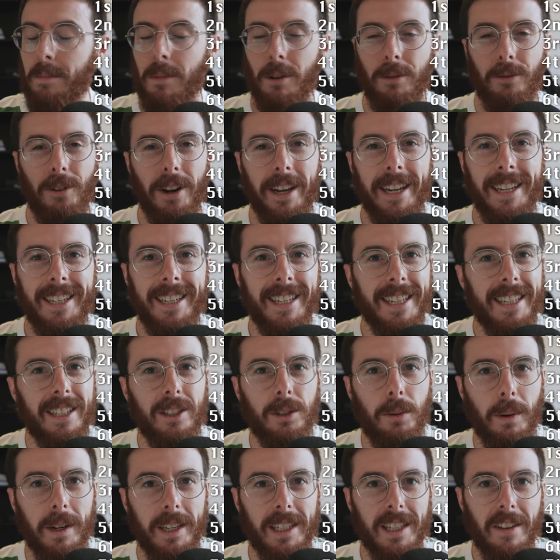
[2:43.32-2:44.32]
Marini,
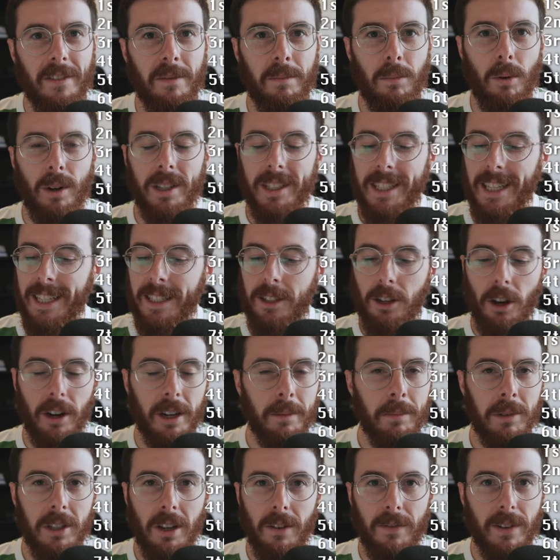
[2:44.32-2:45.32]
27 points. He got
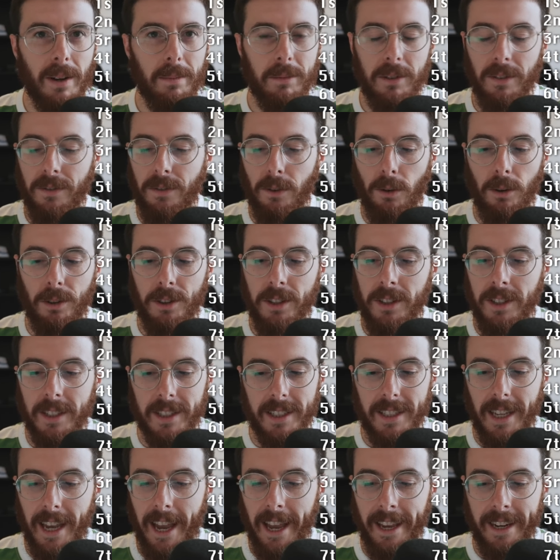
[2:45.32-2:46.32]
himself up to fourth in the
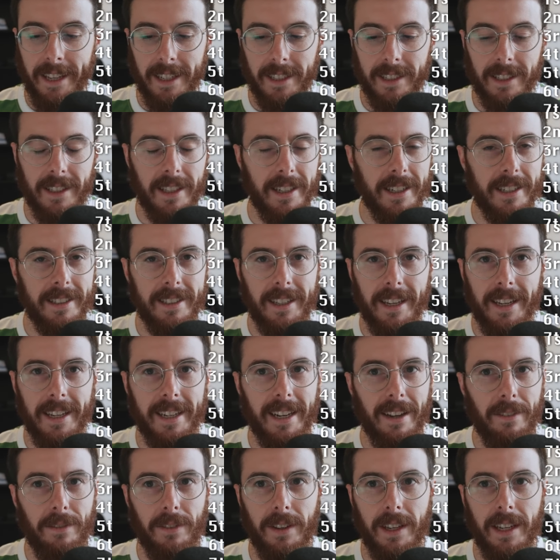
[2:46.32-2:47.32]
standings. And then a
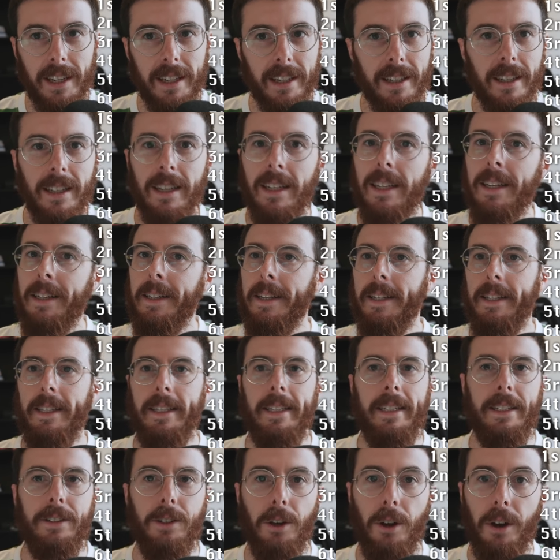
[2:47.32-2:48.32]
DNF here.
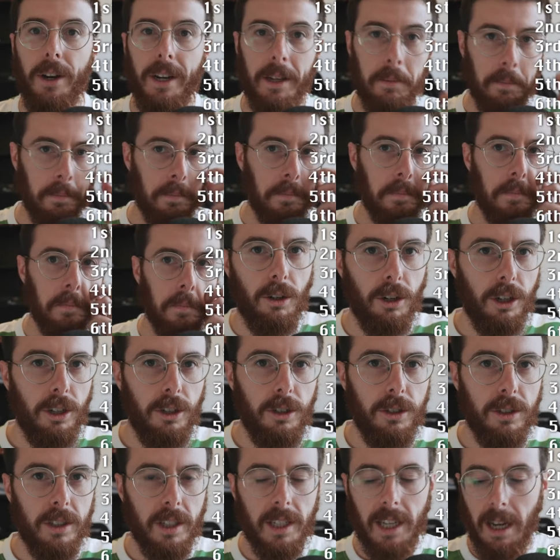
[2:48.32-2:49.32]
It's hurt him. Could have
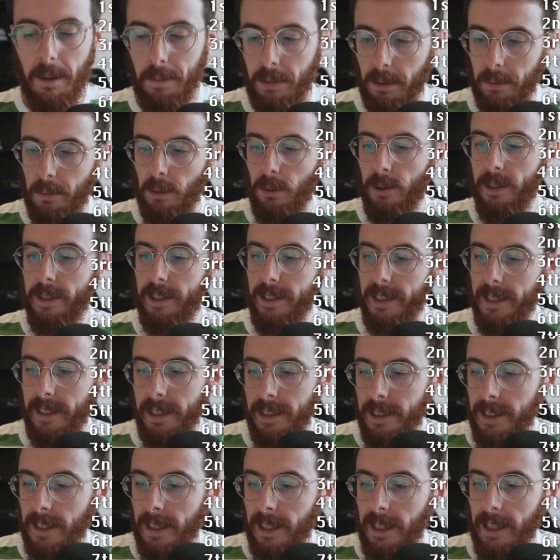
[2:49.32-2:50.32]
used a couple of points
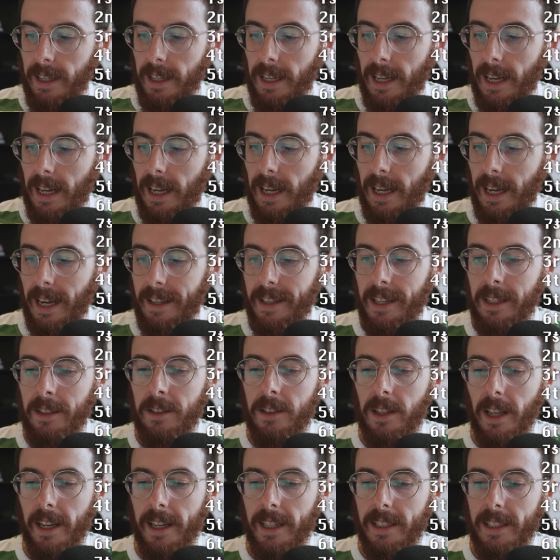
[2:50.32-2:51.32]
here. And
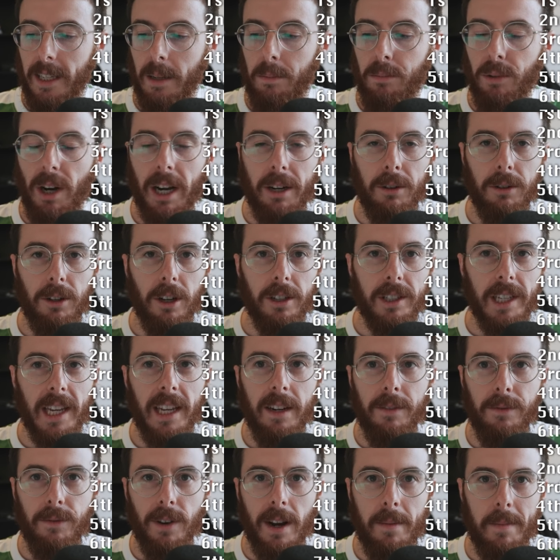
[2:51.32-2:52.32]
then, like I said, Bradle goes
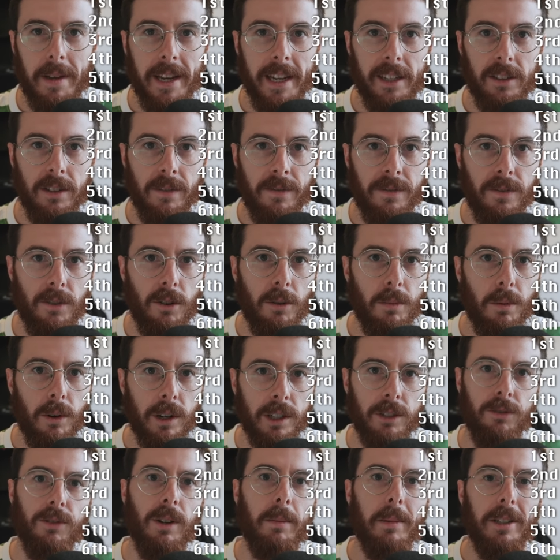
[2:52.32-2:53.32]
ahead of Remy. He's on 4
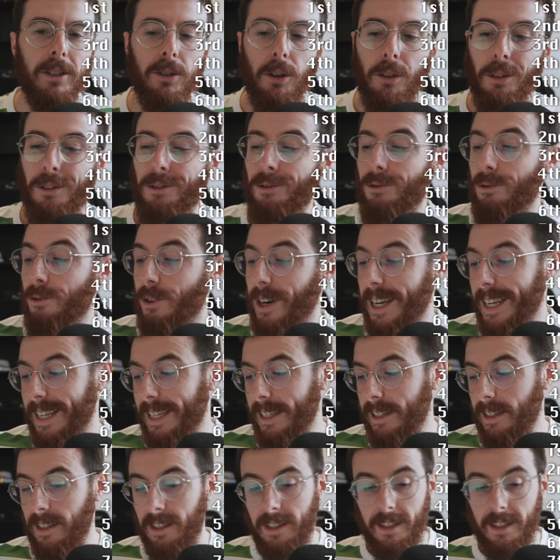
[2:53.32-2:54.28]
points. Remy's on three.